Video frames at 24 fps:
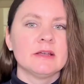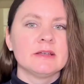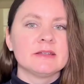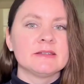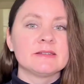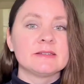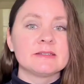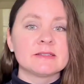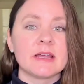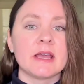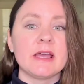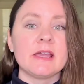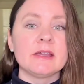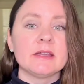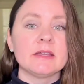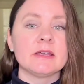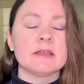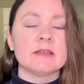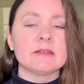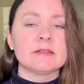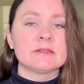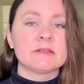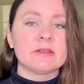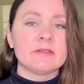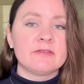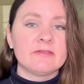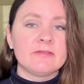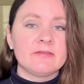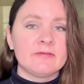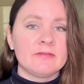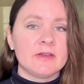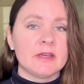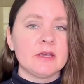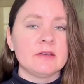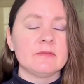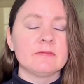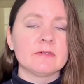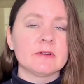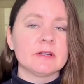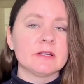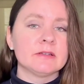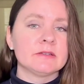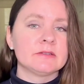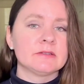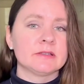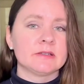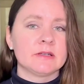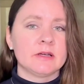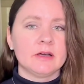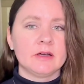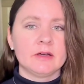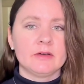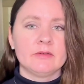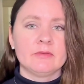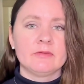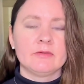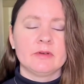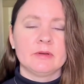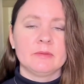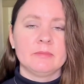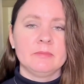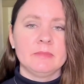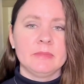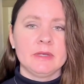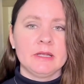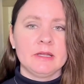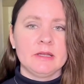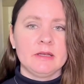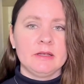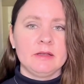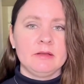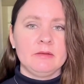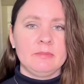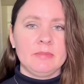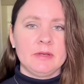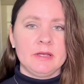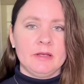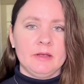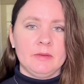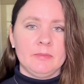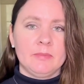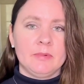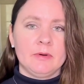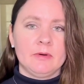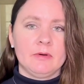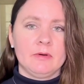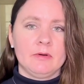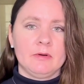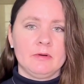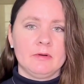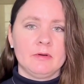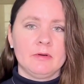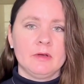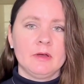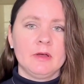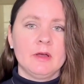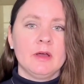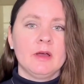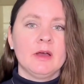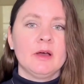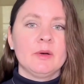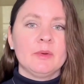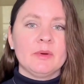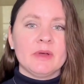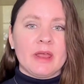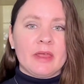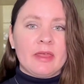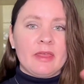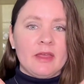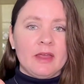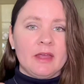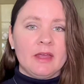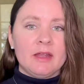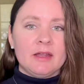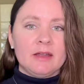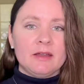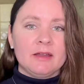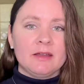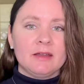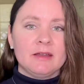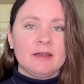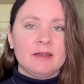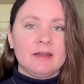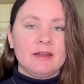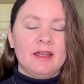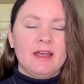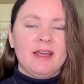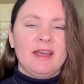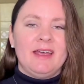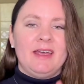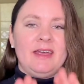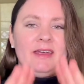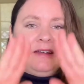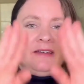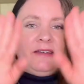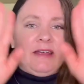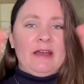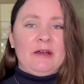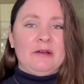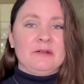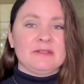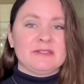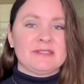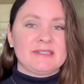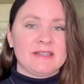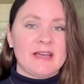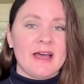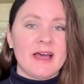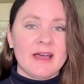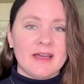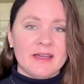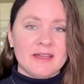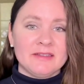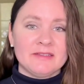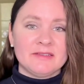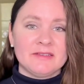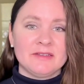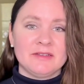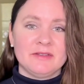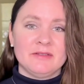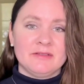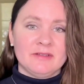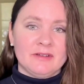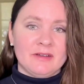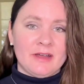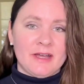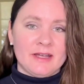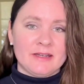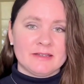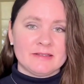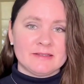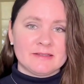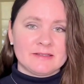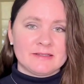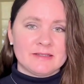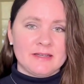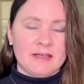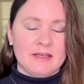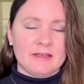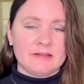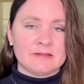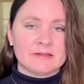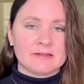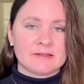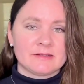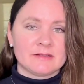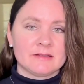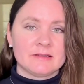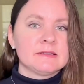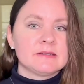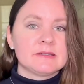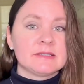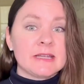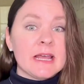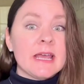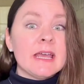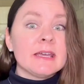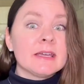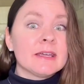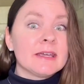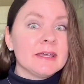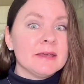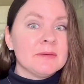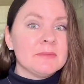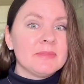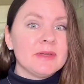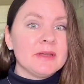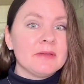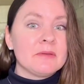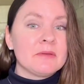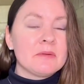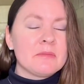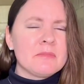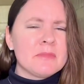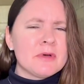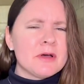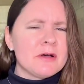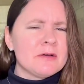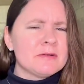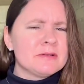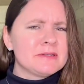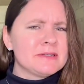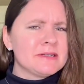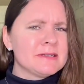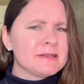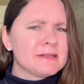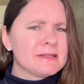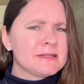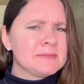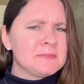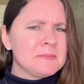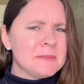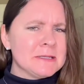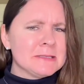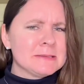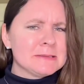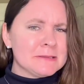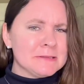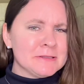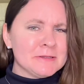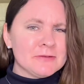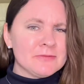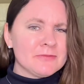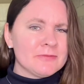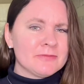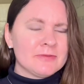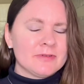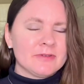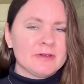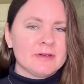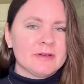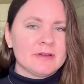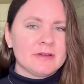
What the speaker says: Steak is a favorite of many people within and outside the United States. Steak can be the most expensive